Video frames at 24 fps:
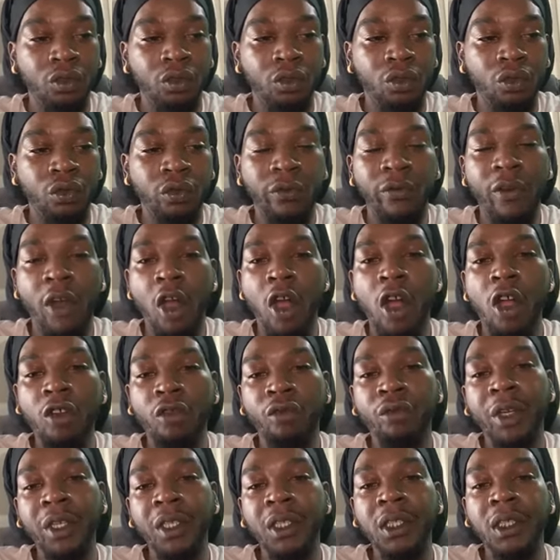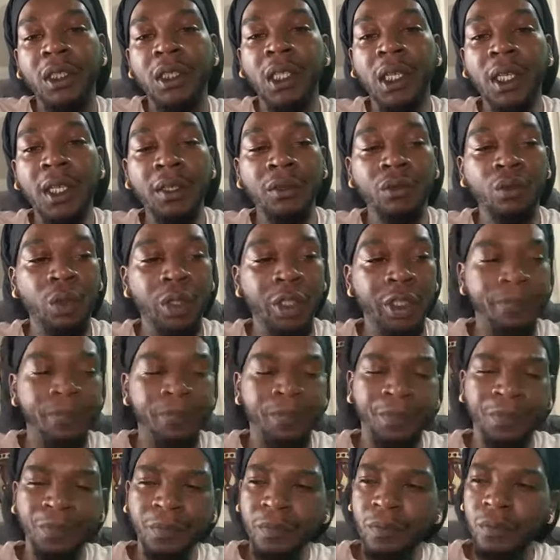You've already done what
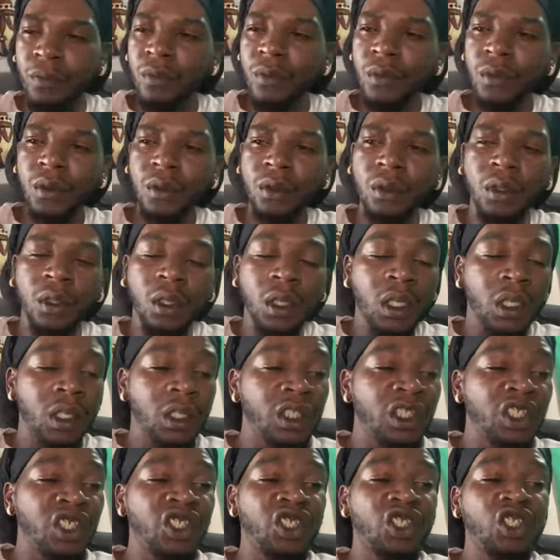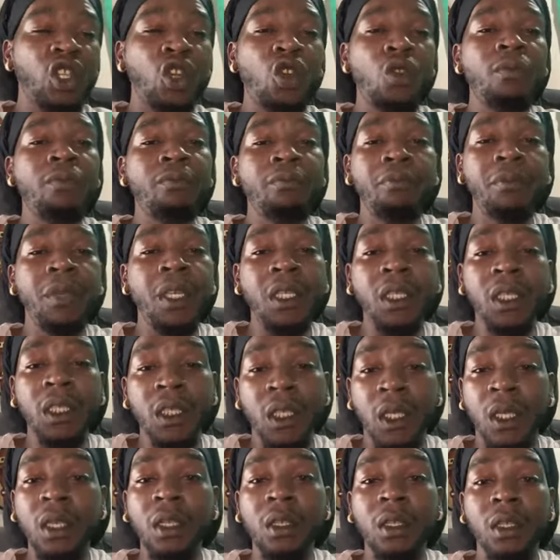so many
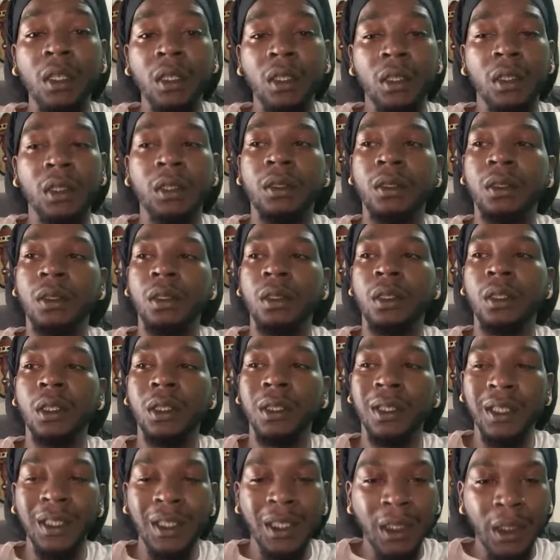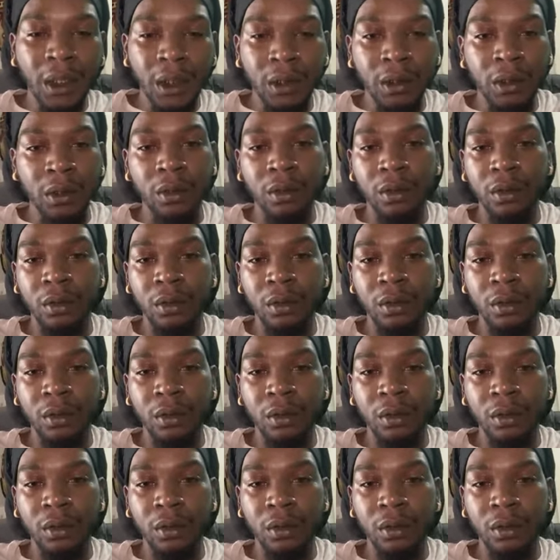others couldn't